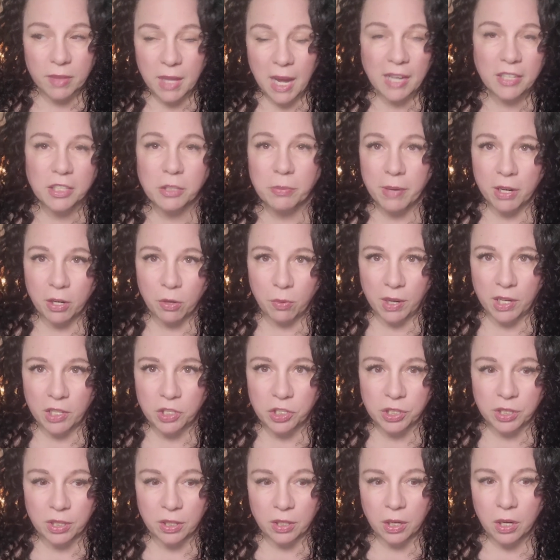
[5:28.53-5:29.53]
That's my
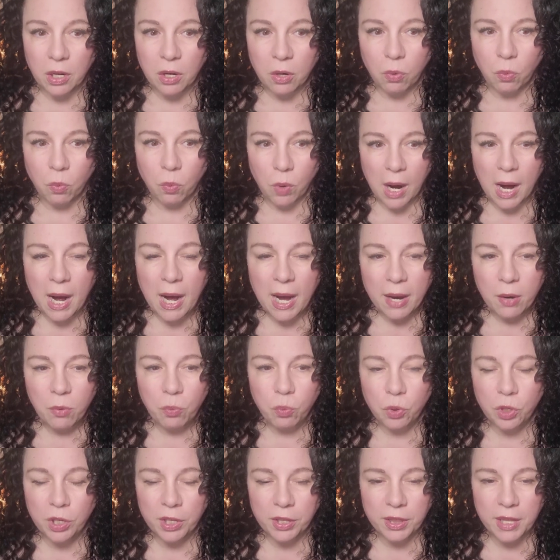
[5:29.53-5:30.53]
question.
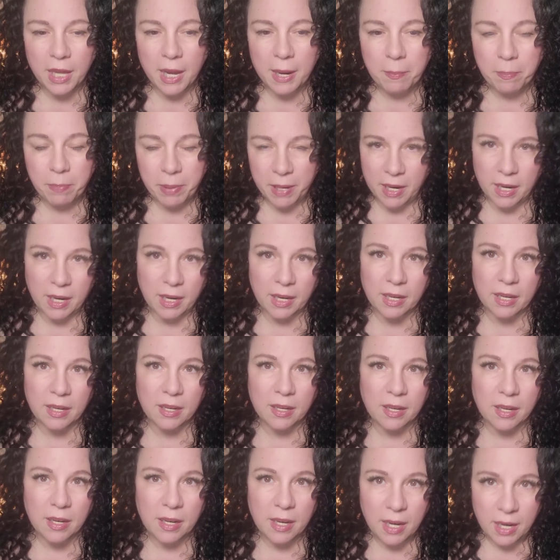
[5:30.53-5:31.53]
Why would they
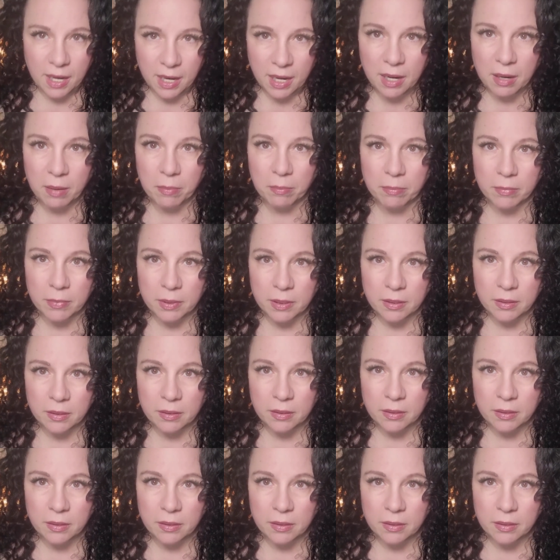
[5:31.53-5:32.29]
pick him?